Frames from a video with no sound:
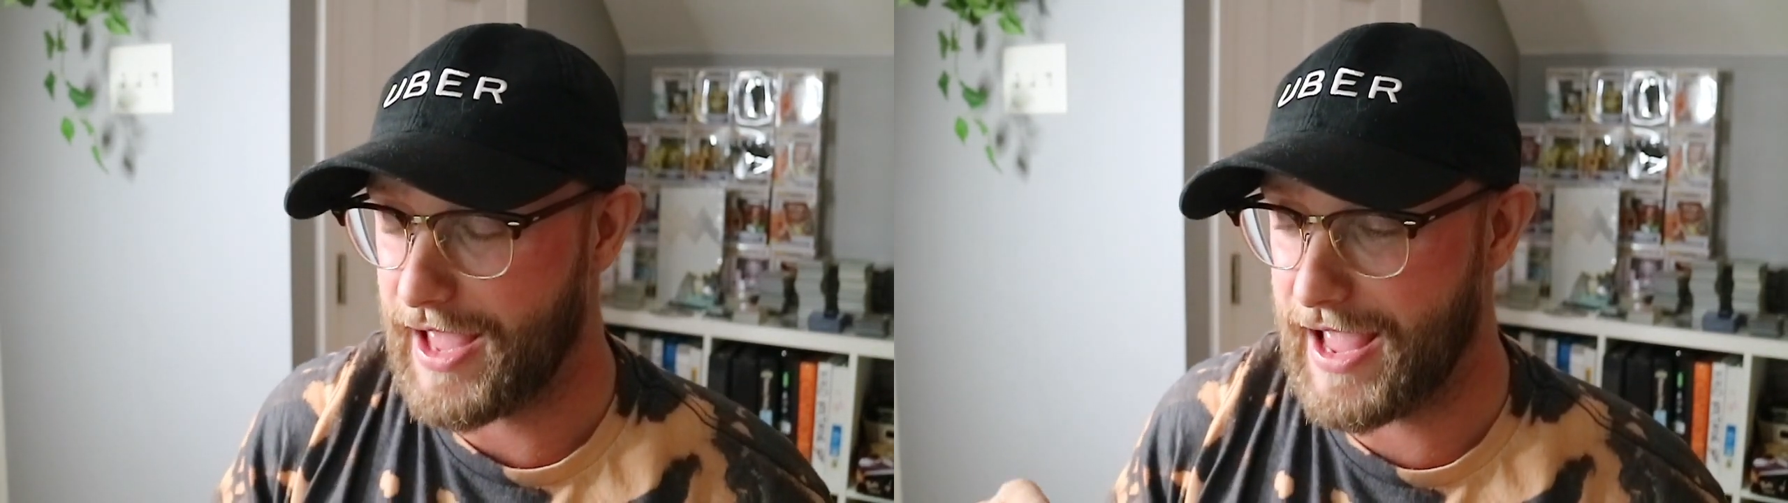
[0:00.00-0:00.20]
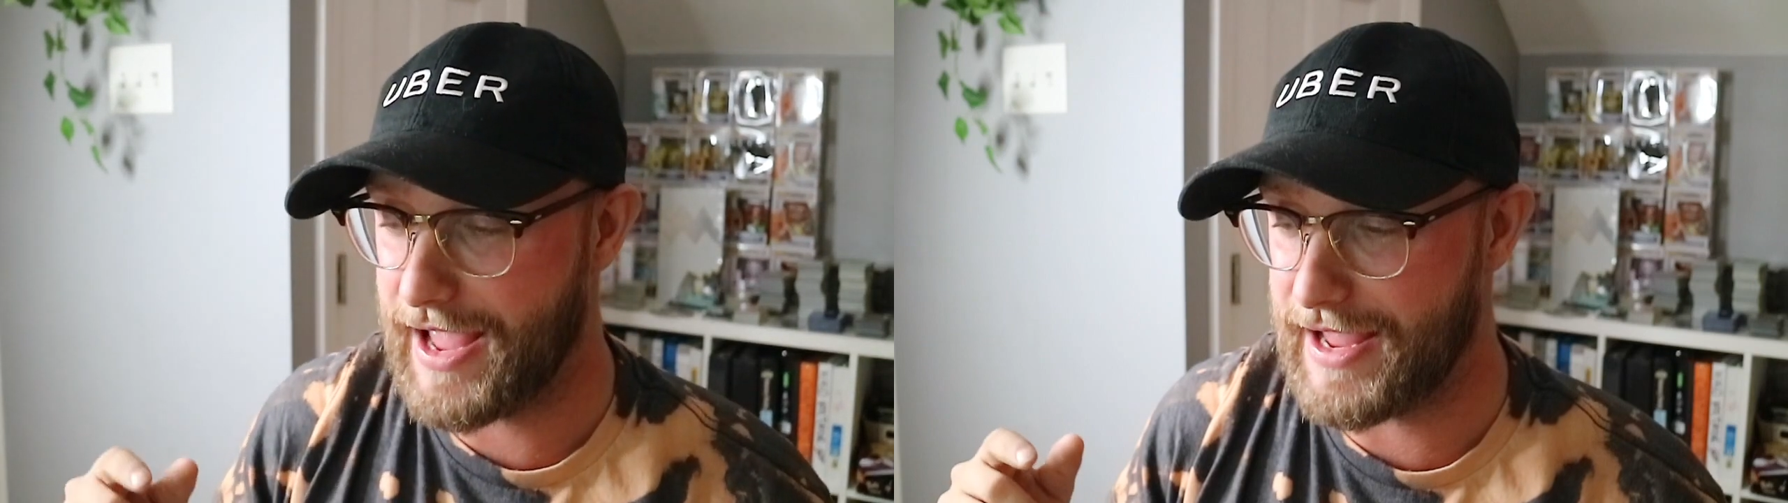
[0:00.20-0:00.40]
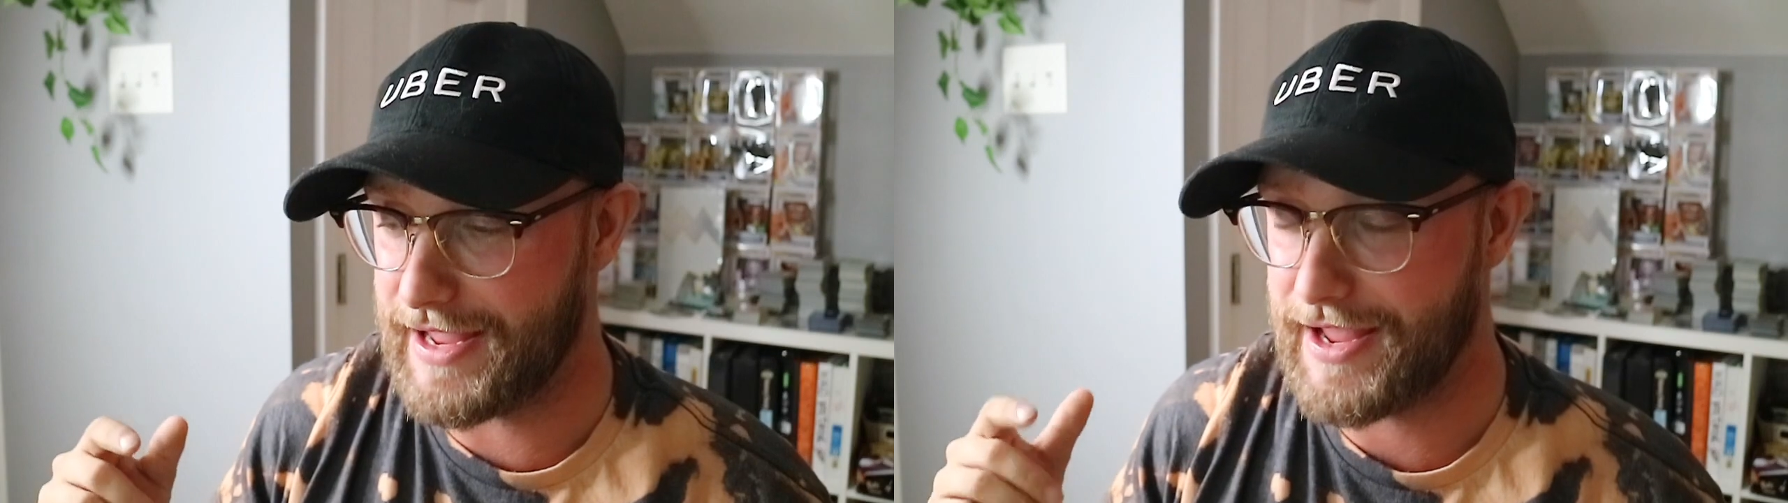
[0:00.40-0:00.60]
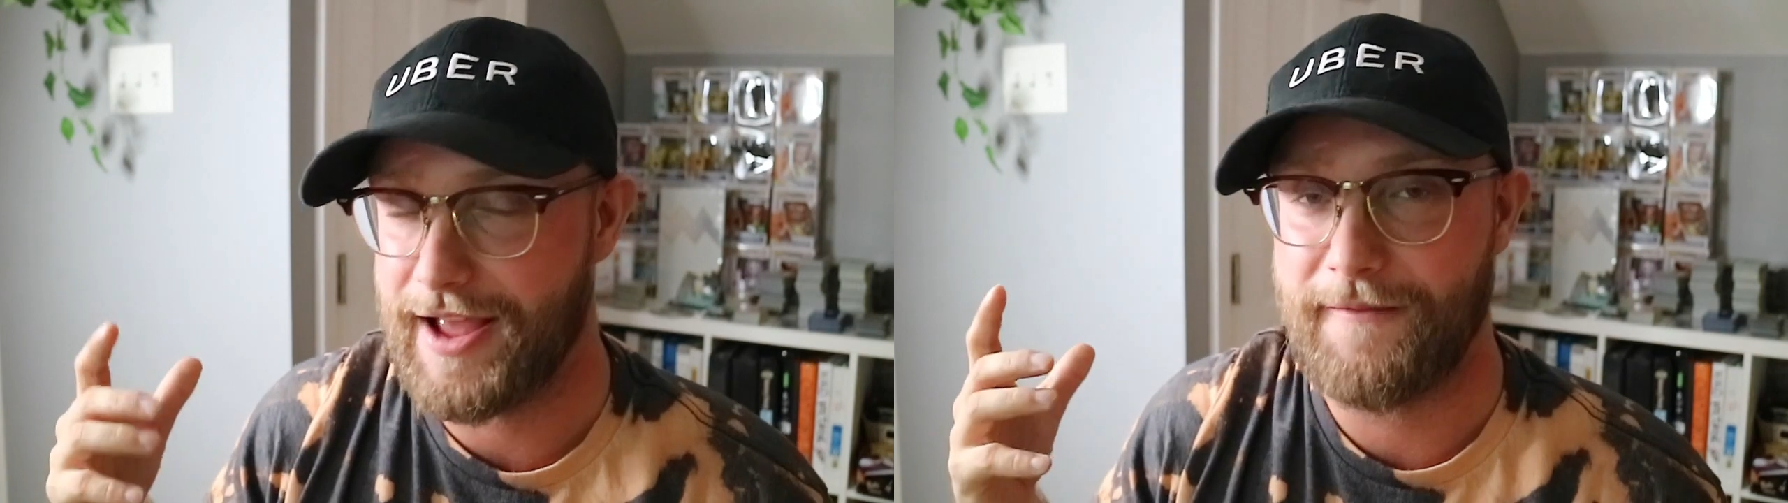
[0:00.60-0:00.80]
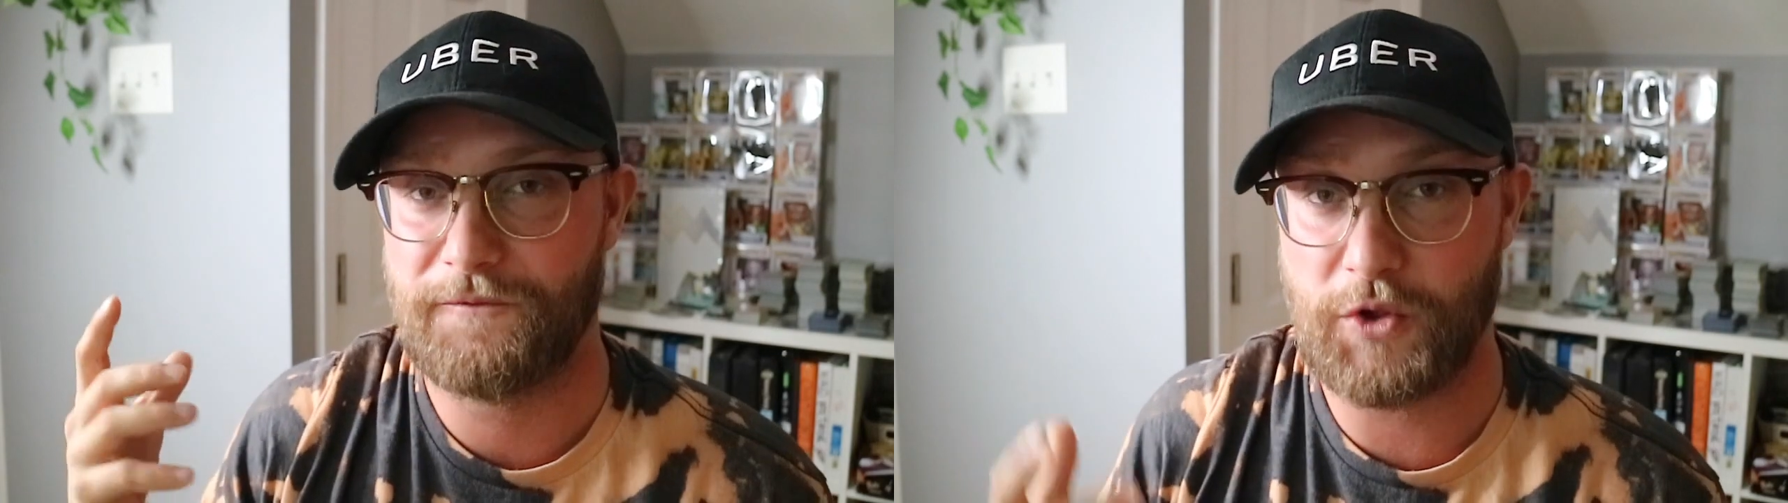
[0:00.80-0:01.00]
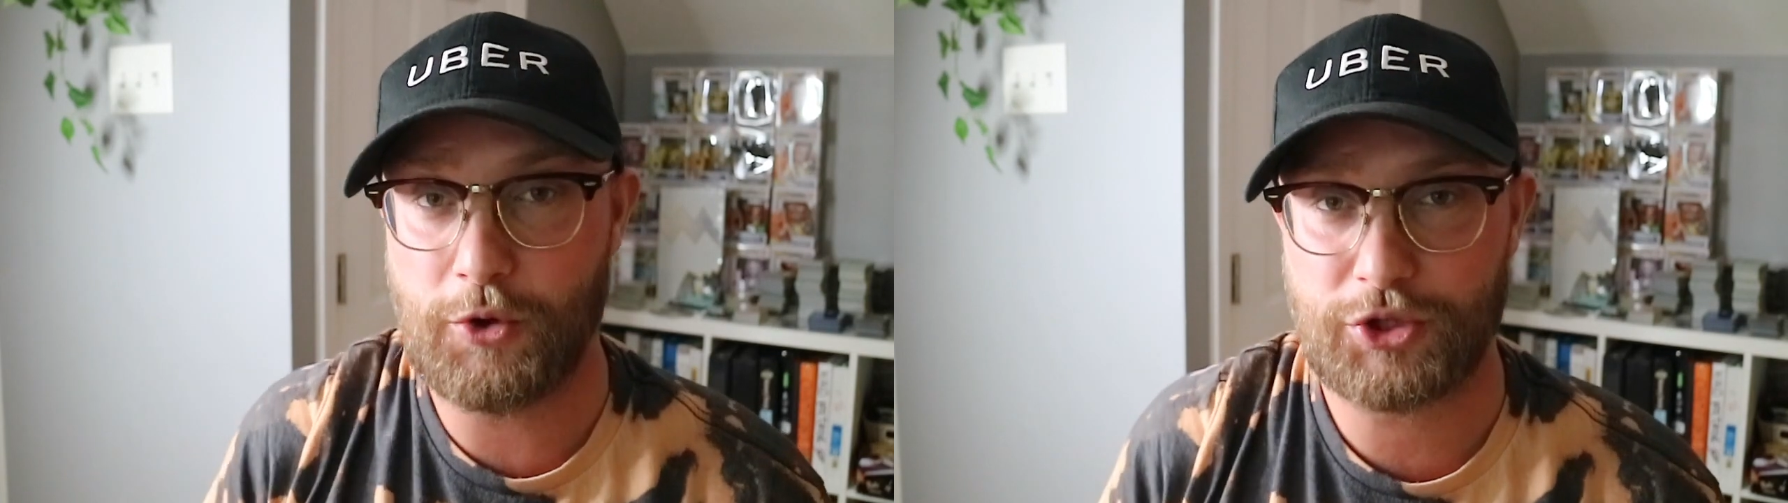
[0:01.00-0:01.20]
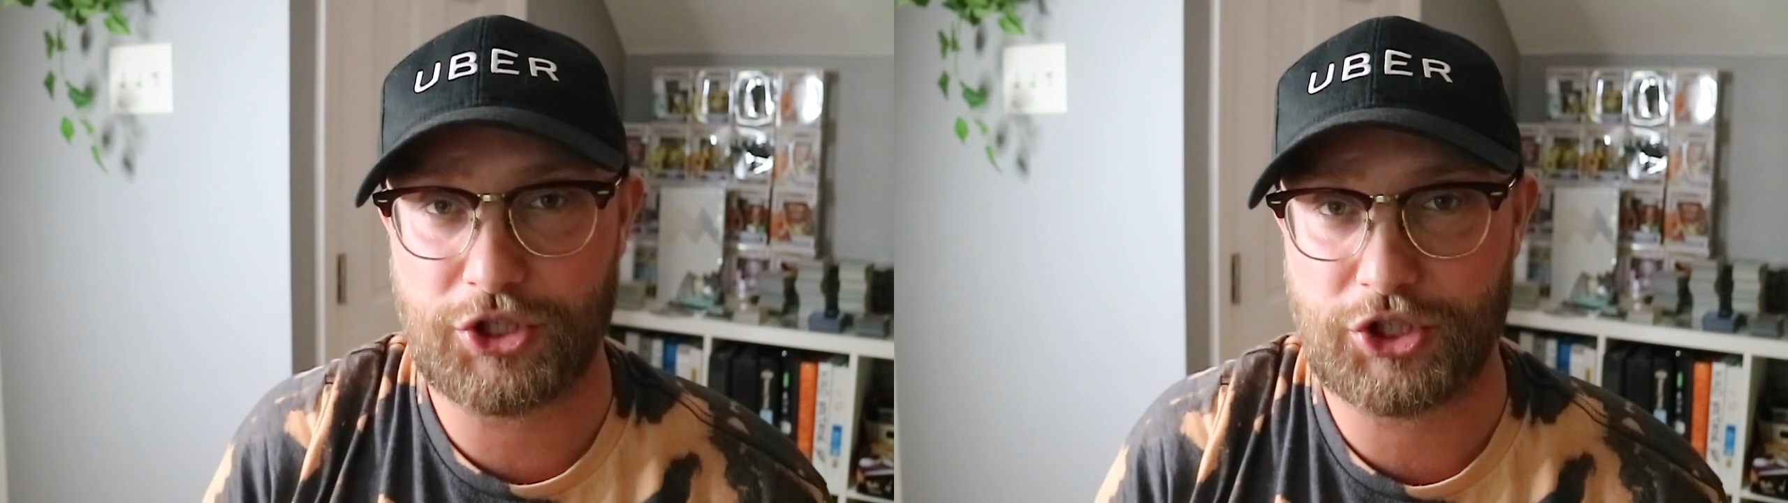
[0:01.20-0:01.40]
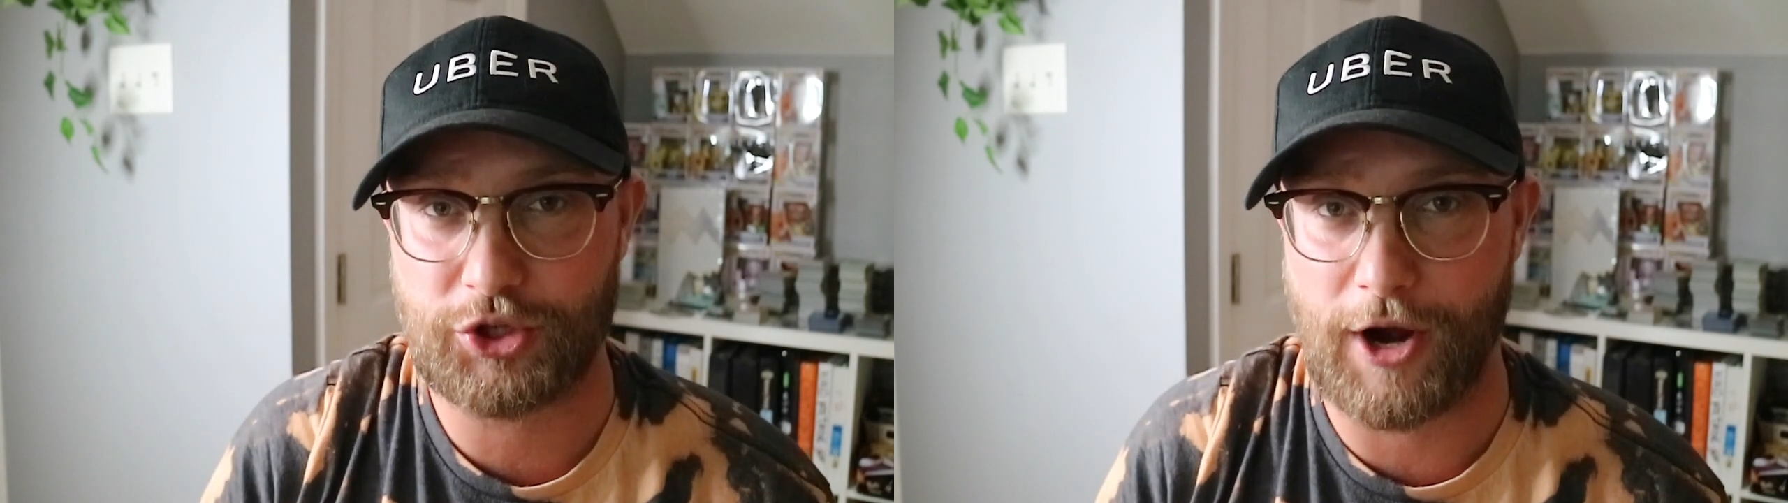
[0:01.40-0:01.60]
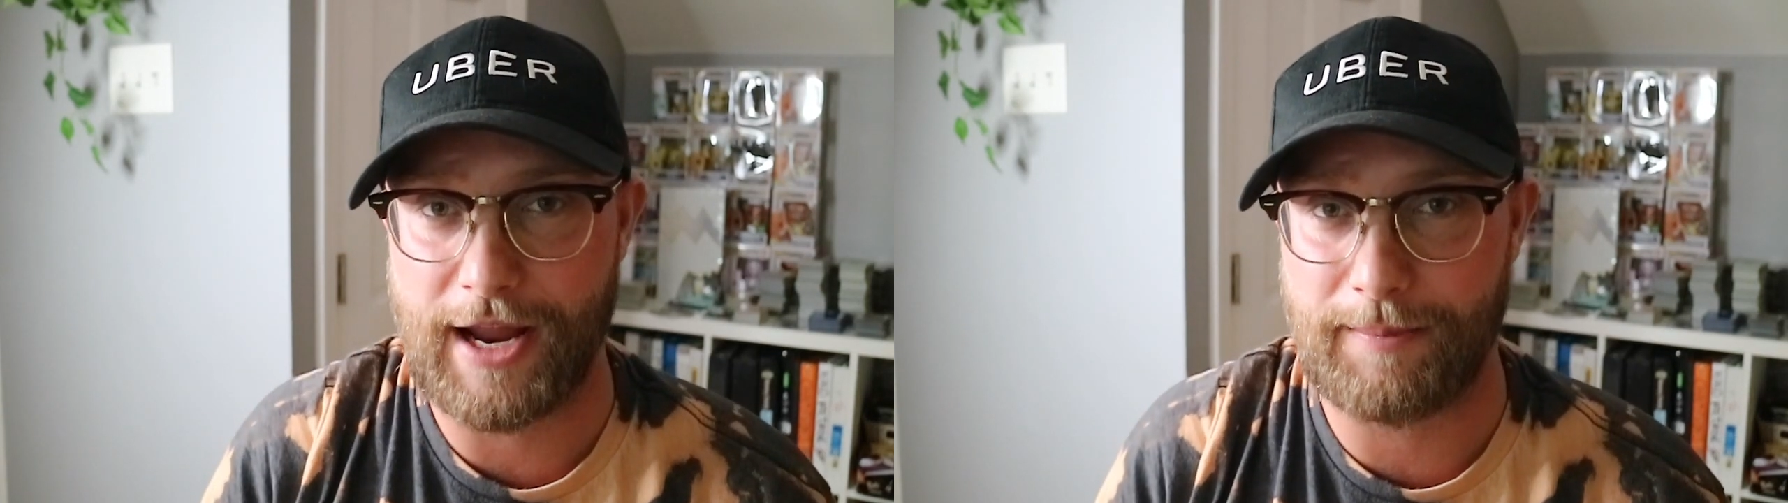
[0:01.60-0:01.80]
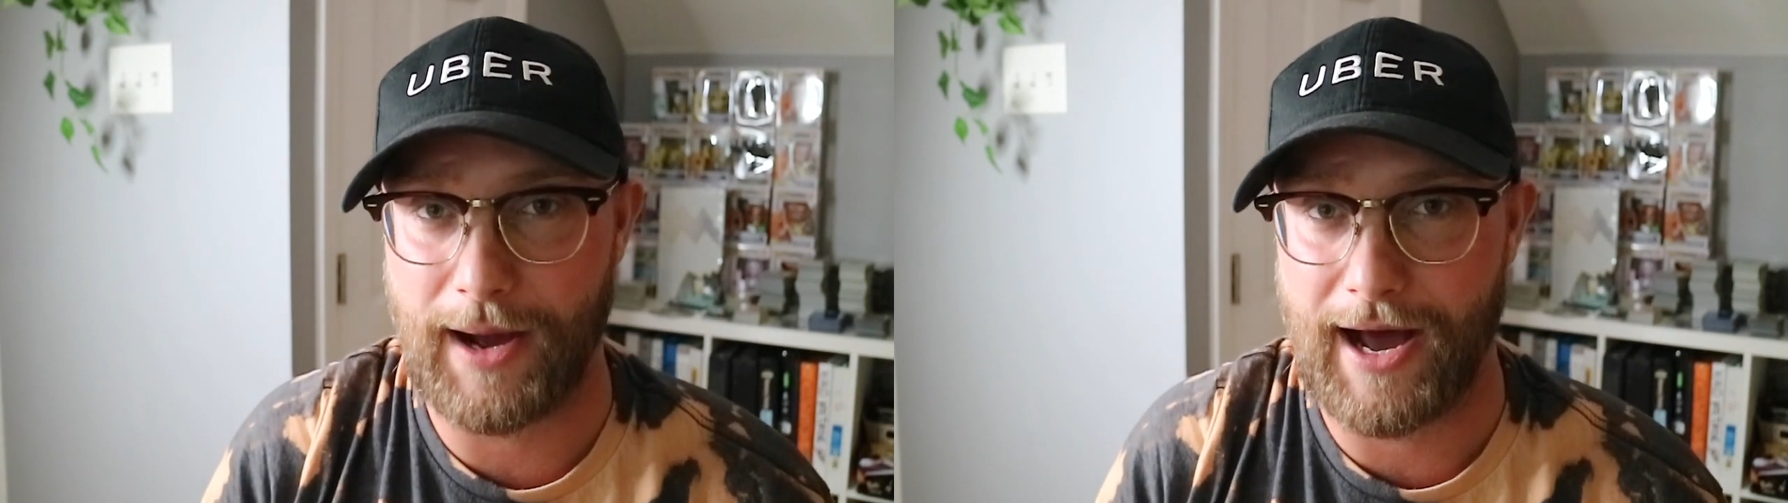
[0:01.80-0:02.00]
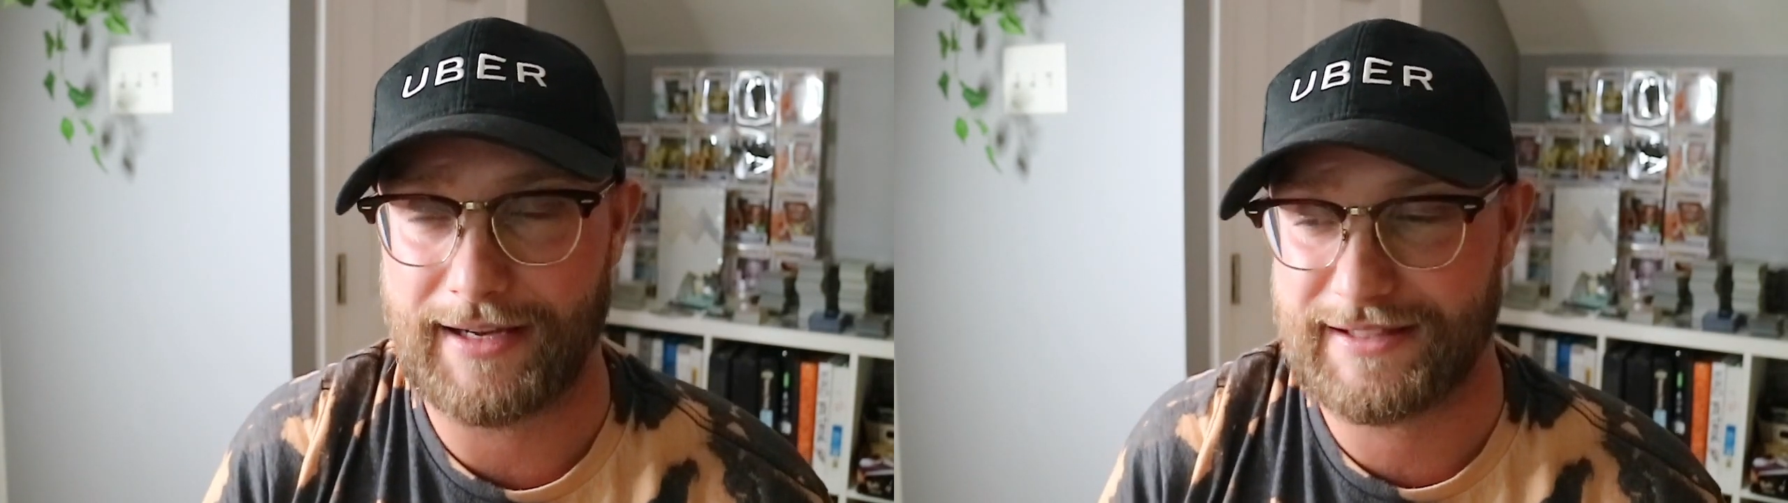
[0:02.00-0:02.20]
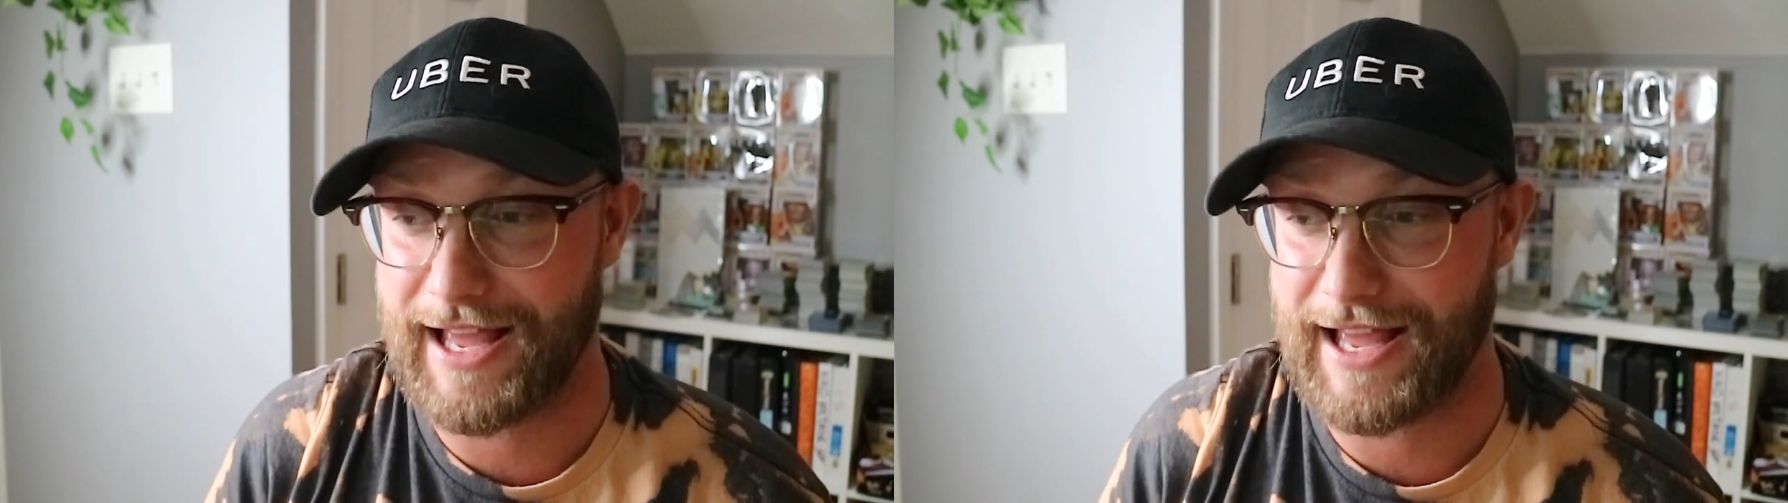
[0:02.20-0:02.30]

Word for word: a Fusion Strike box